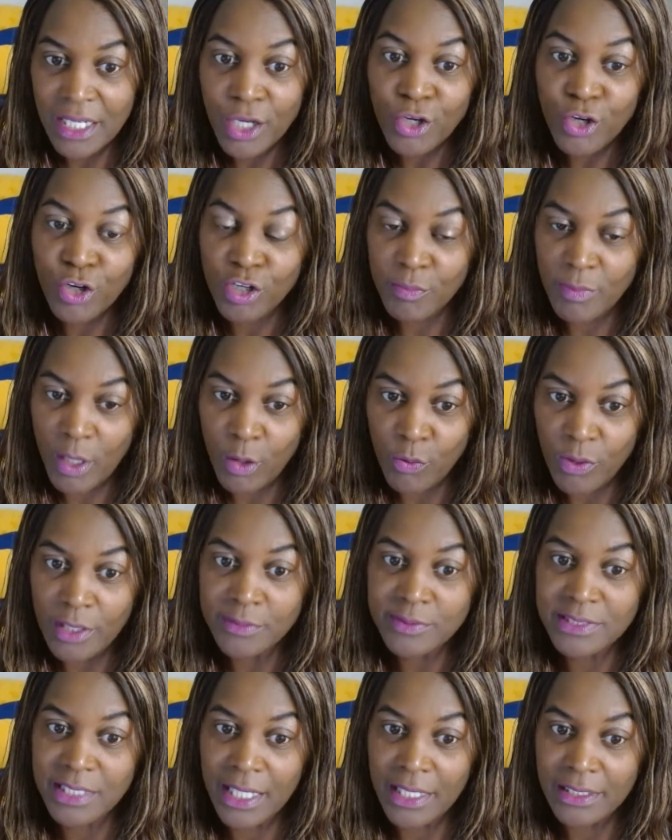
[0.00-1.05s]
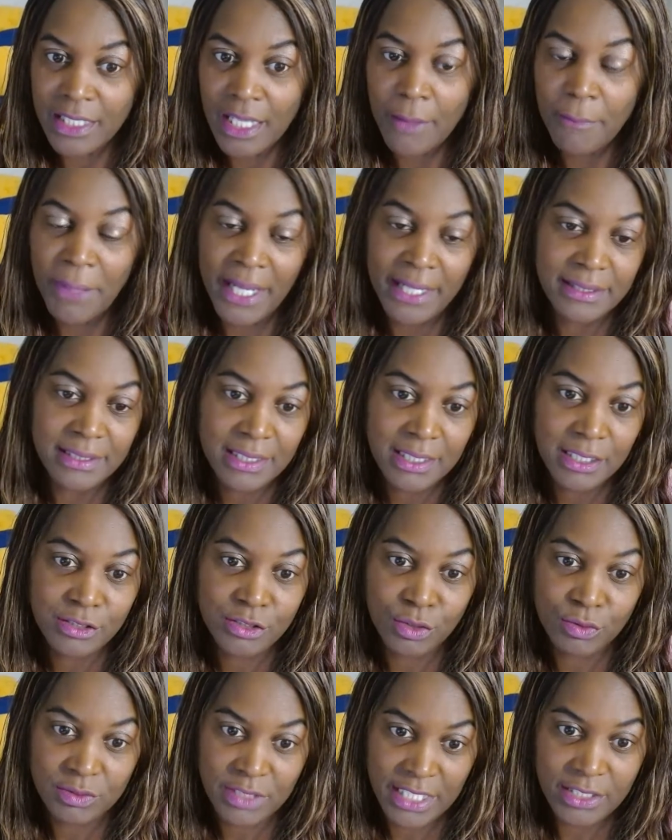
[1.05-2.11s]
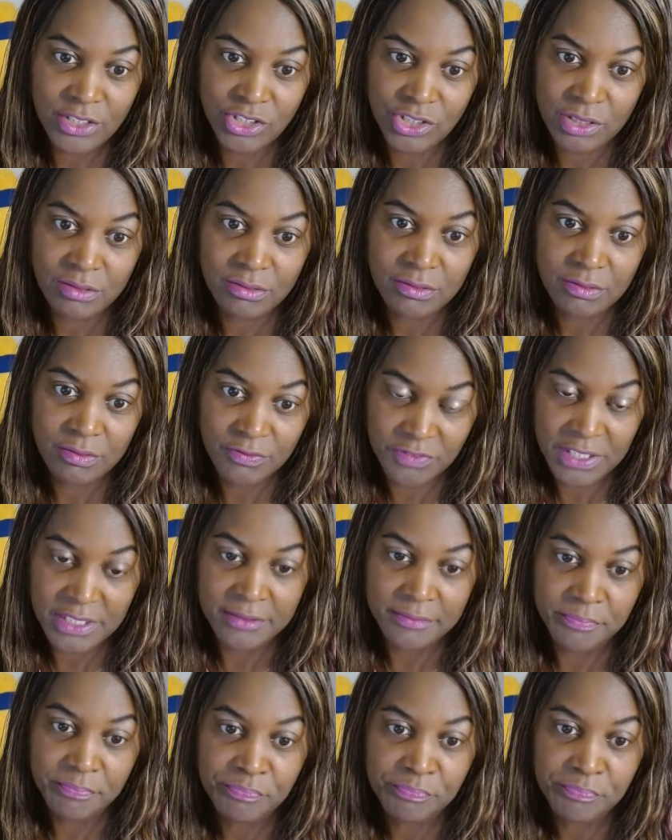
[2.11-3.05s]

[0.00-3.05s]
go to my website, and pay the consultation fee.